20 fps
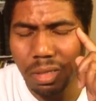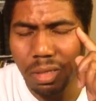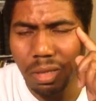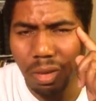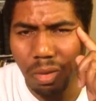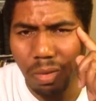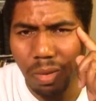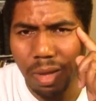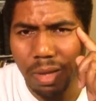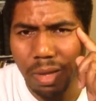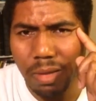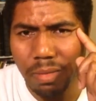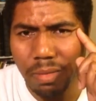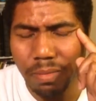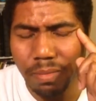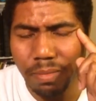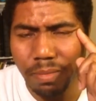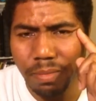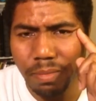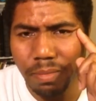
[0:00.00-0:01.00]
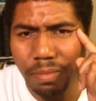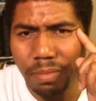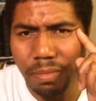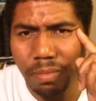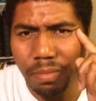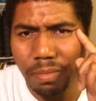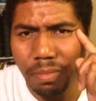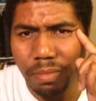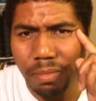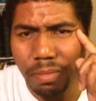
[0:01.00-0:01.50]
Alright?
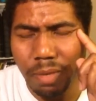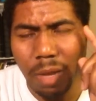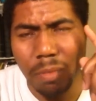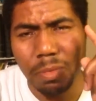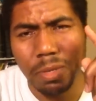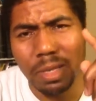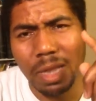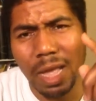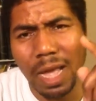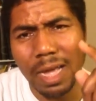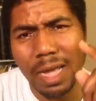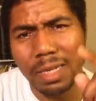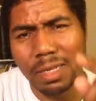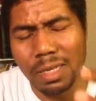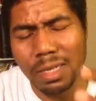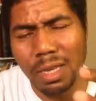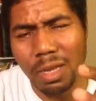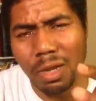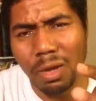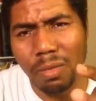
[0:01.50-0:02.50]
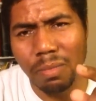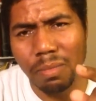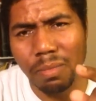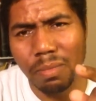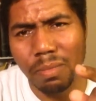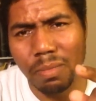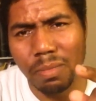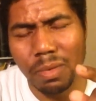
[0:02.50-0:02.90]
Now besides him,